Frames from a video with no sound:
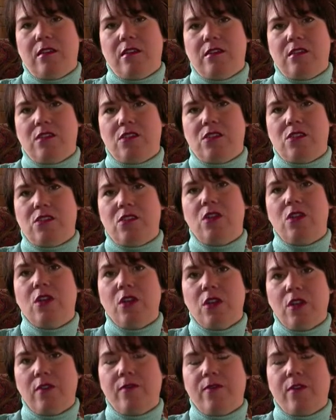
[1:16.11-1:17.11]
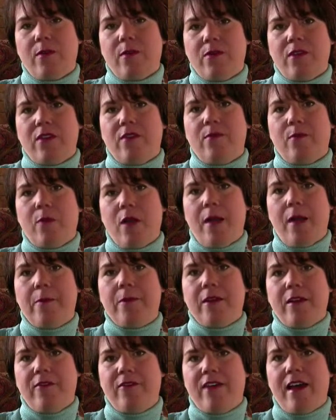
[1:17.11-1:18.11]
deterred from the
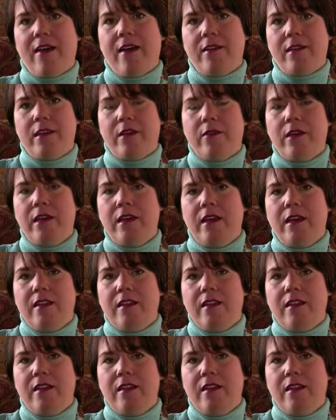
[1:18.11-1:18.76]
property value.